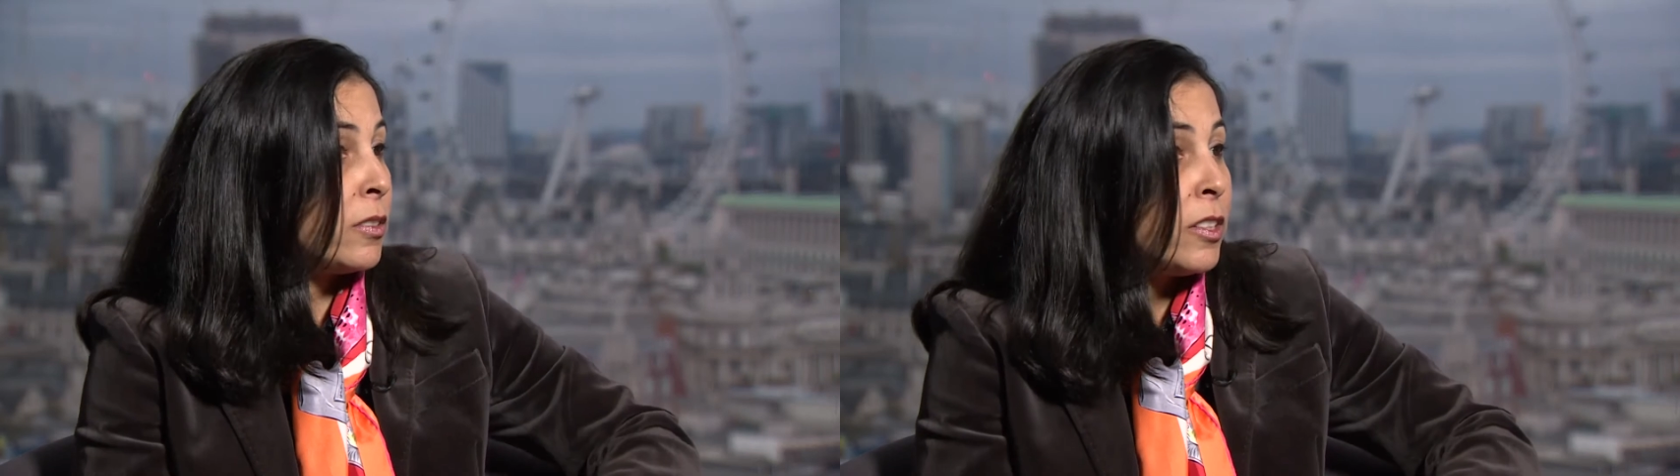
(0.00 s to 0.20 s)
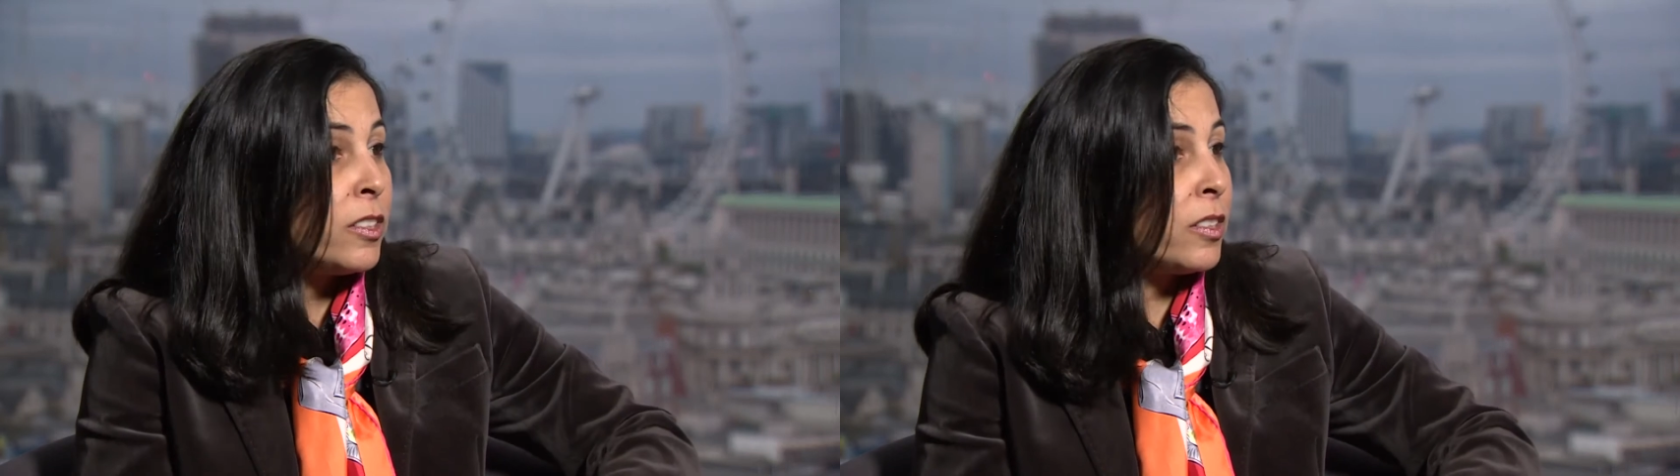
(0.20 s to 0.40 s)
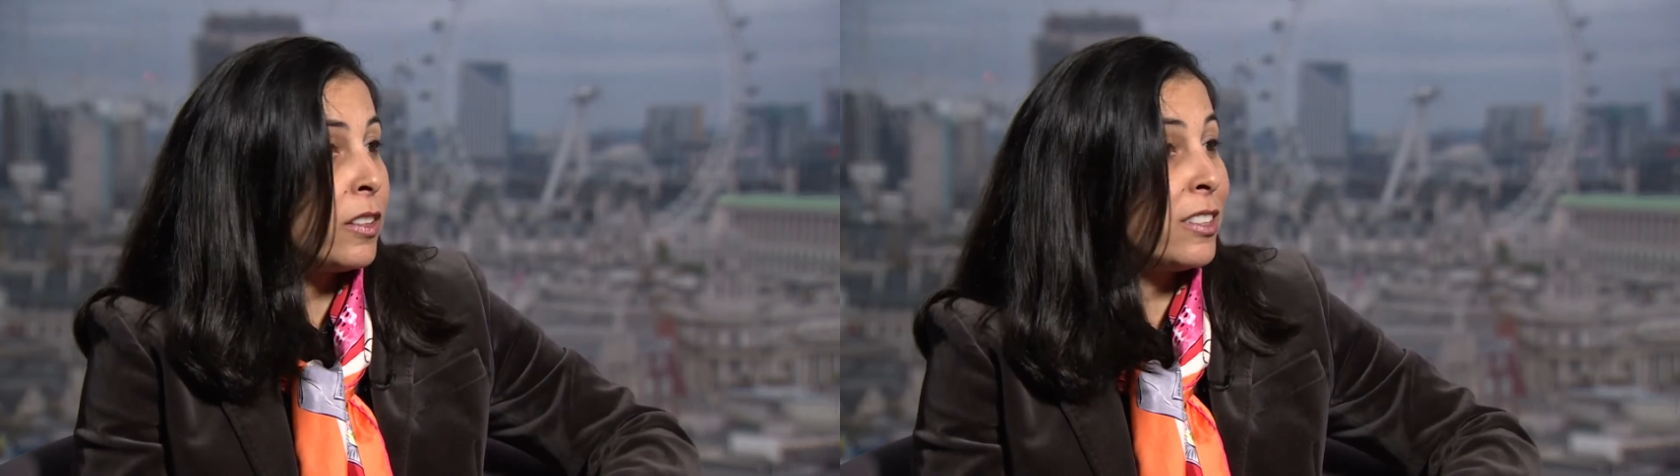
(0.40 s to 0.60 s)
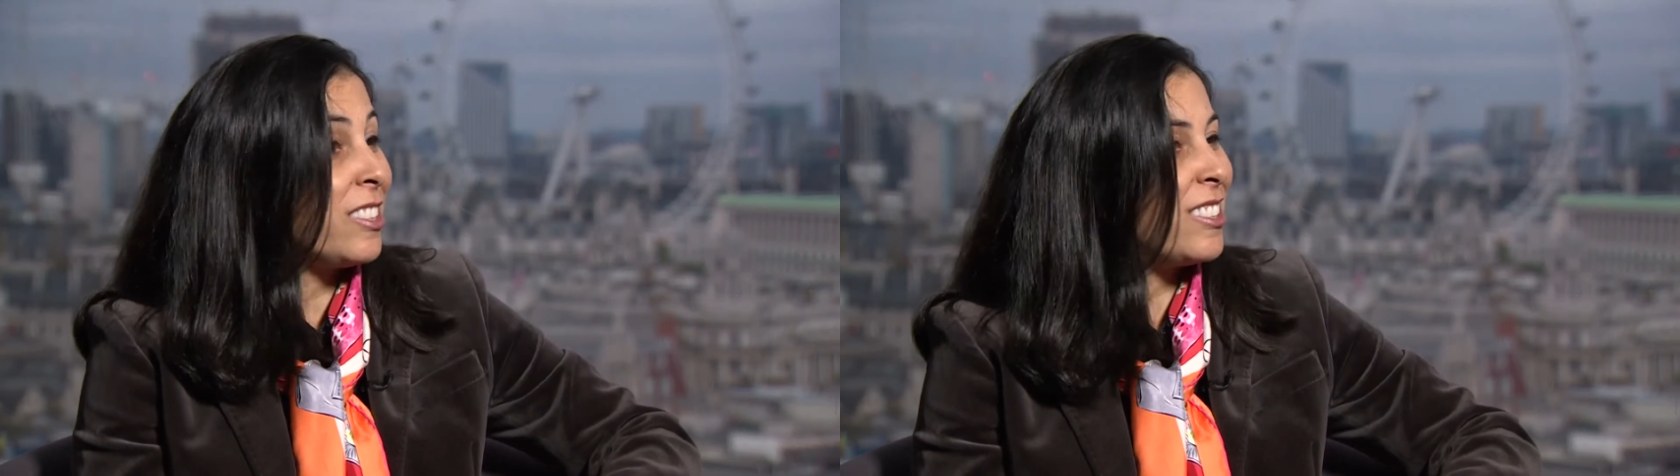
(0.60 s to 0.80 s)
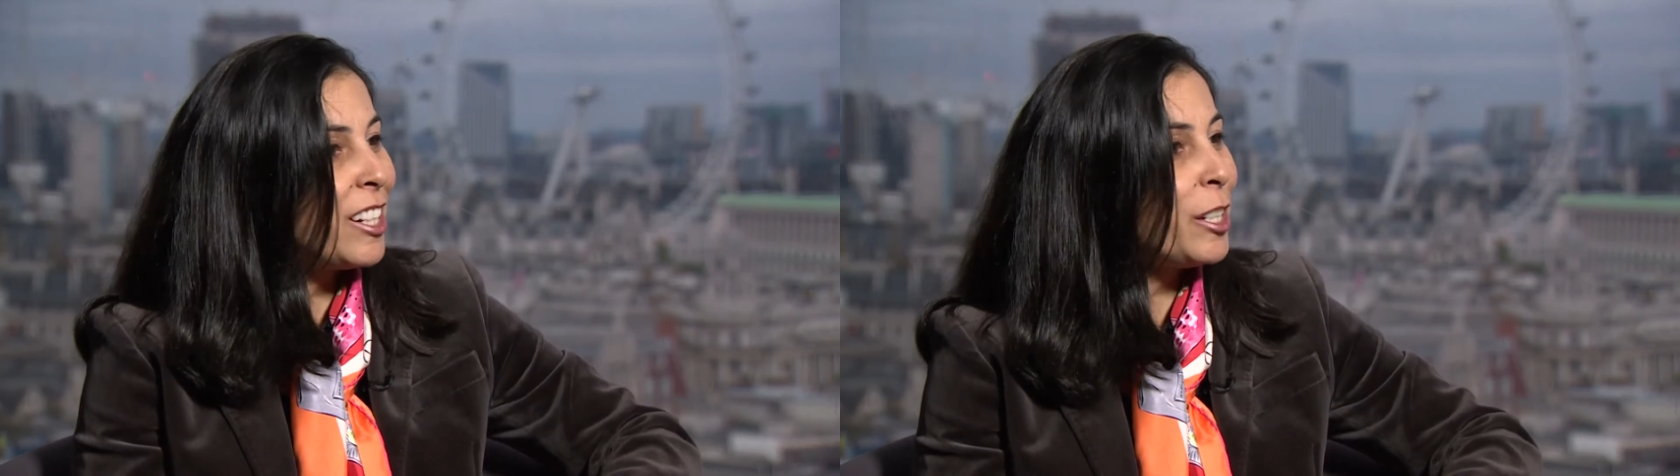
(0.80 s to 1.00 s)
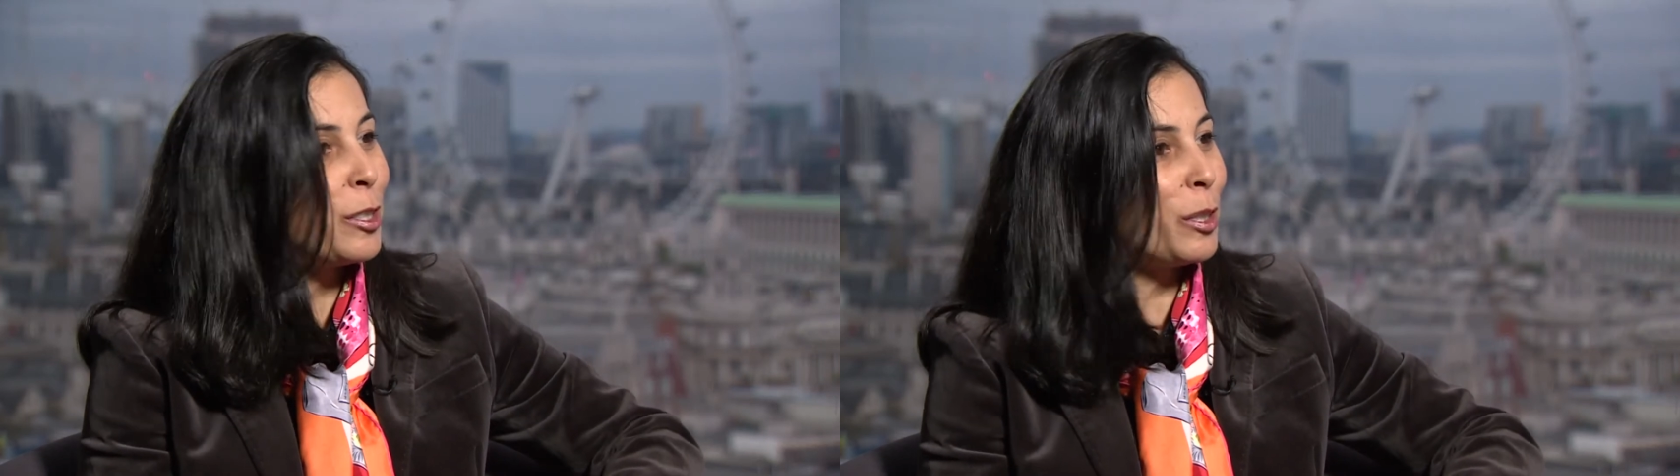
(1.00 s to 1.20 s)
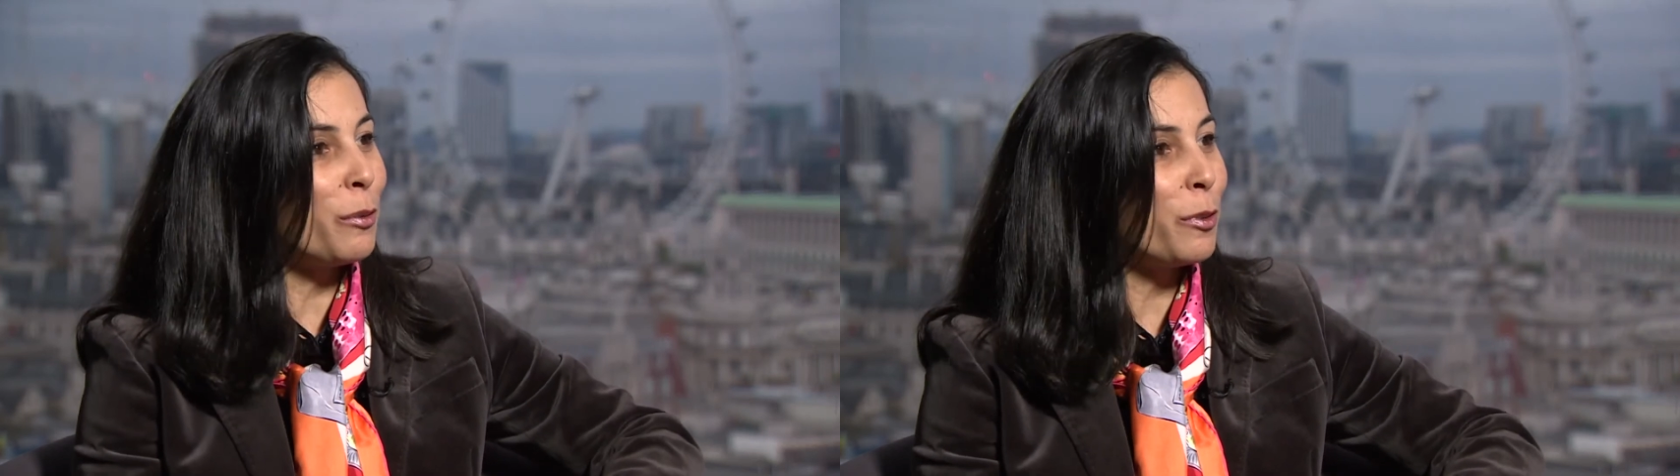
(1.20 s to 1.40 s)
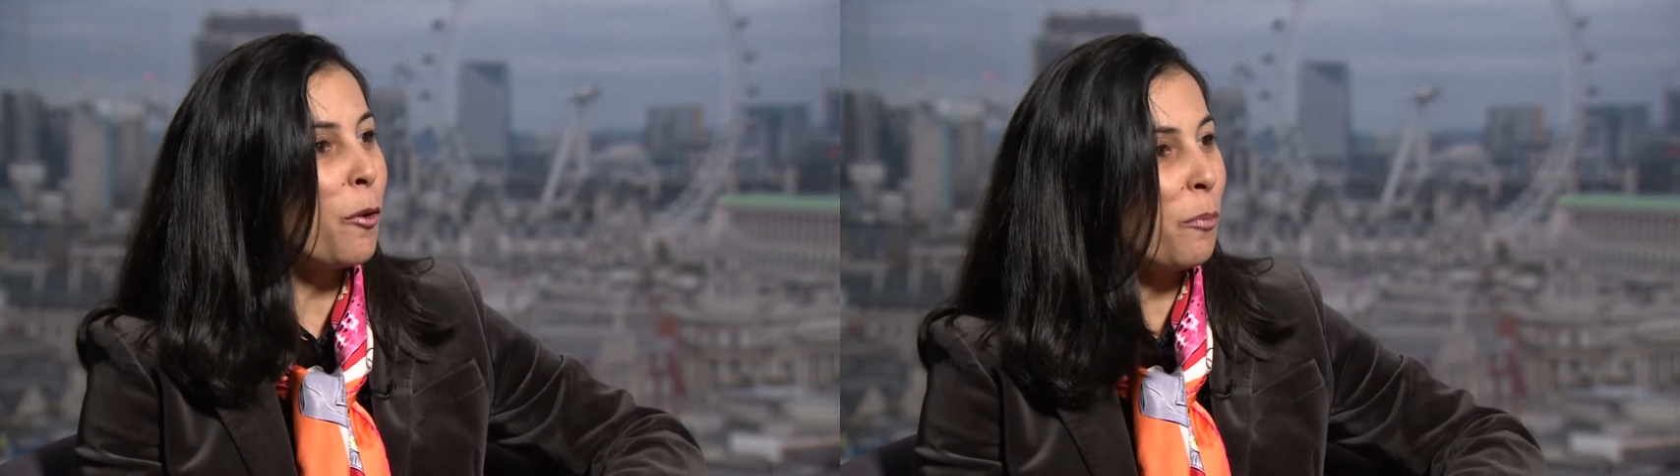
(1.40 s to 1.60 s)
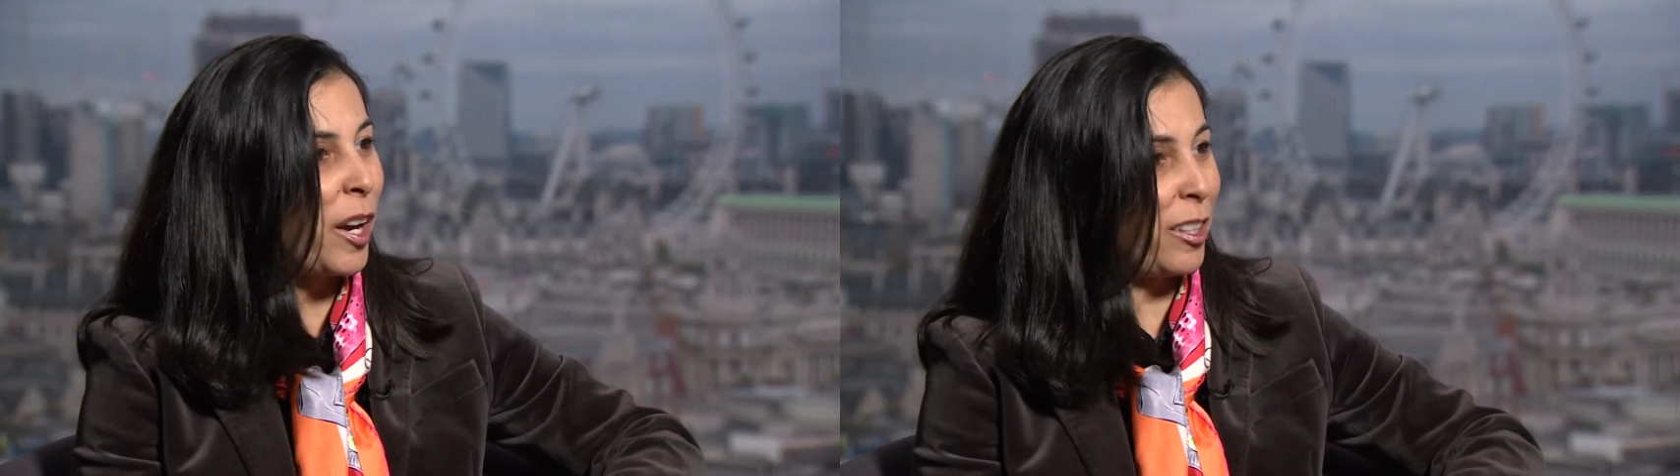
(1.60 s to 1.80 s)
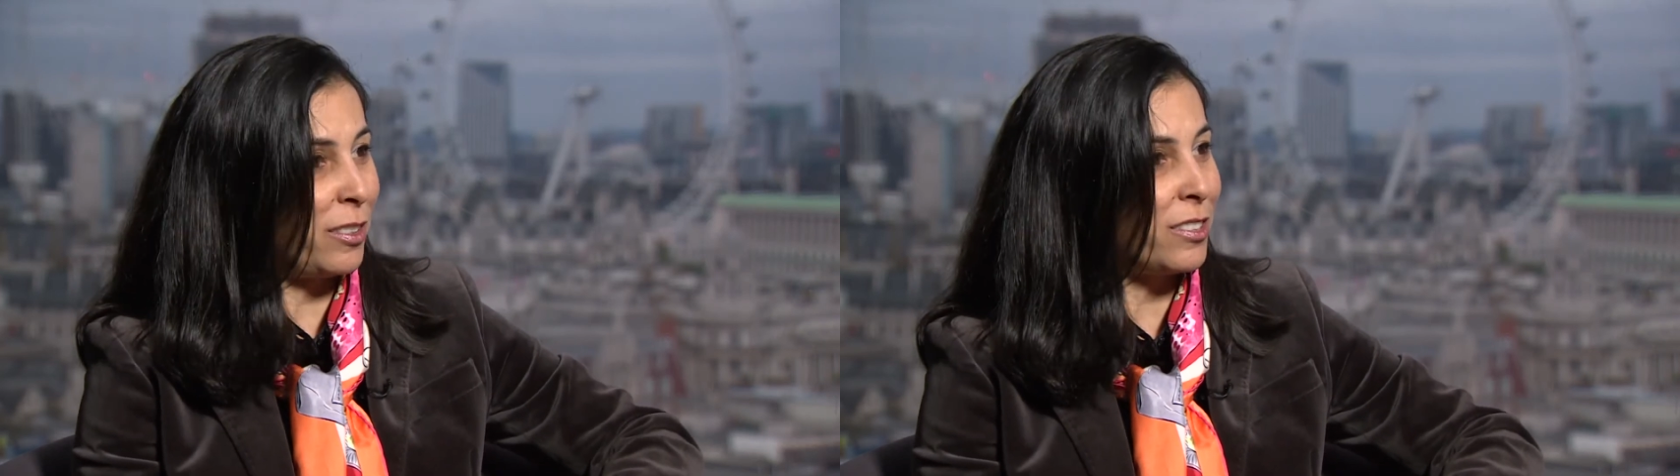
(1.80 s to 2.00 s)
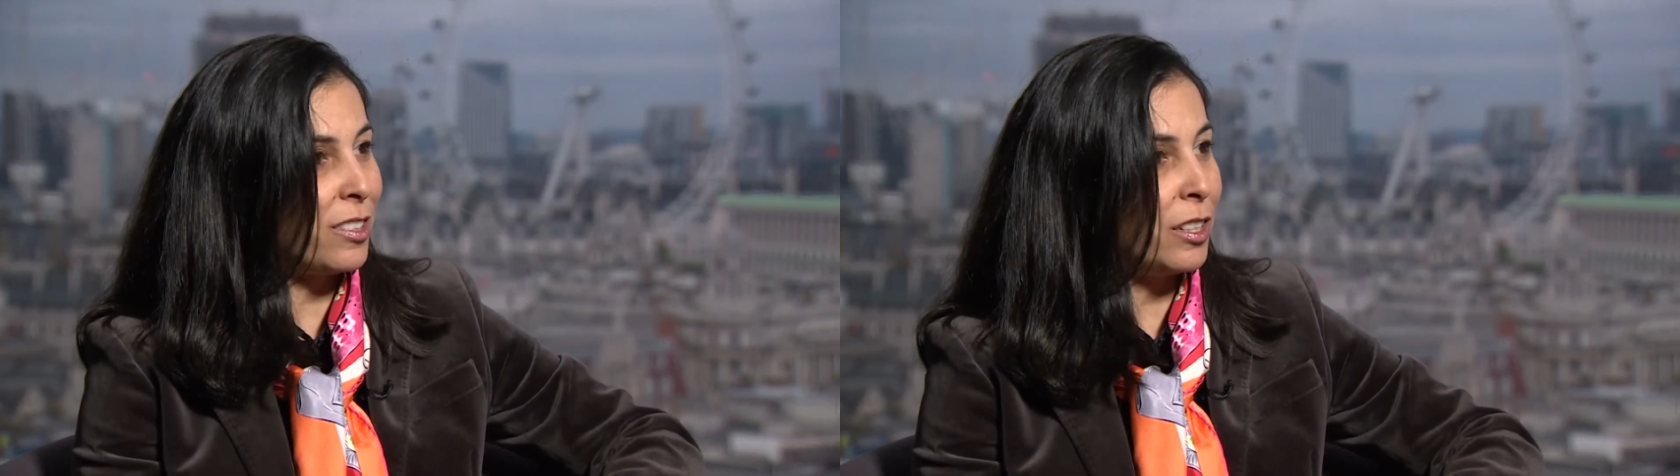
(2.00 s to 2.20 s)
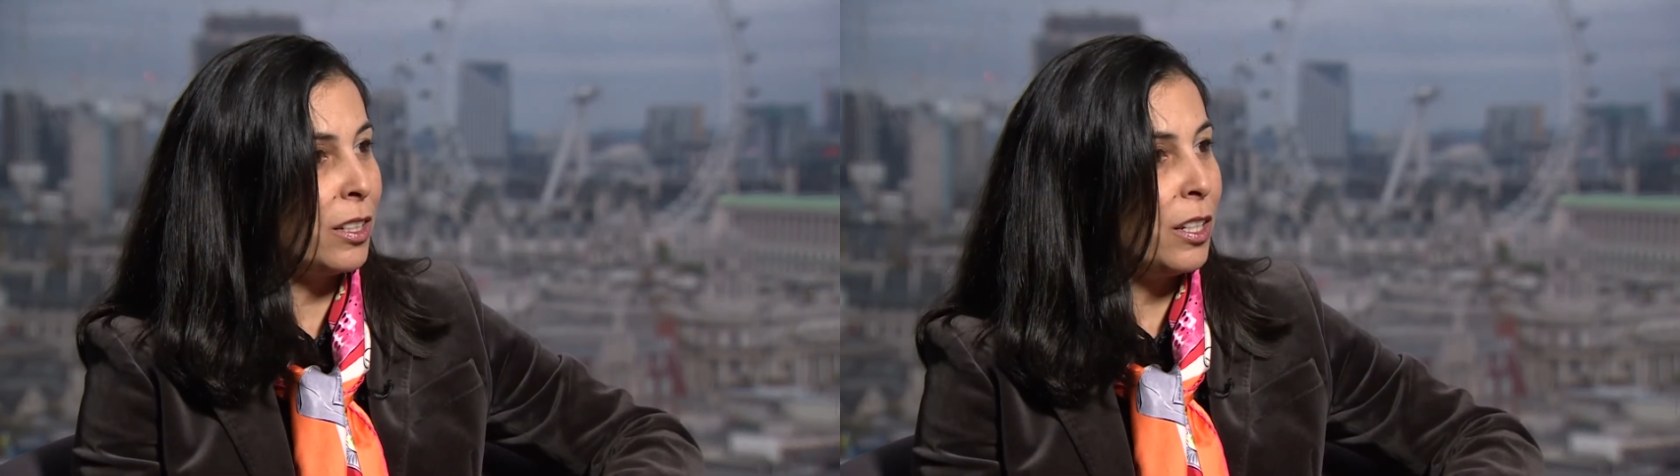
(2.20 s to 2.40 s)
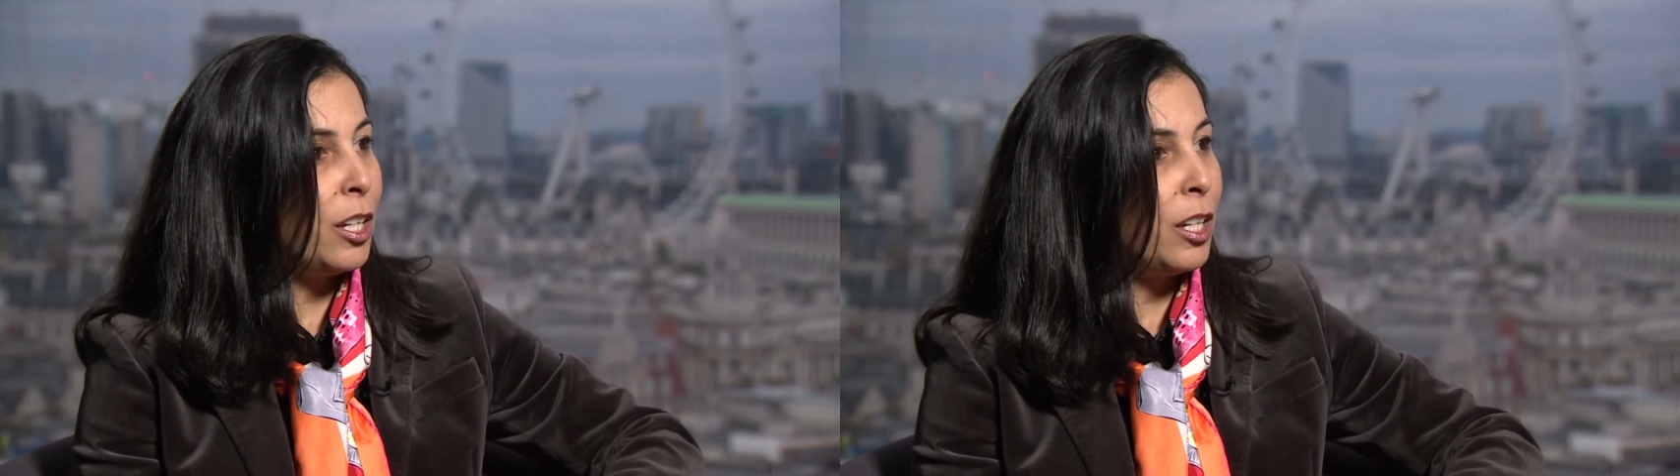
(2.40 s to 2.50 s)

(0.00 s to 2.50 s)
it's a distinctive competency.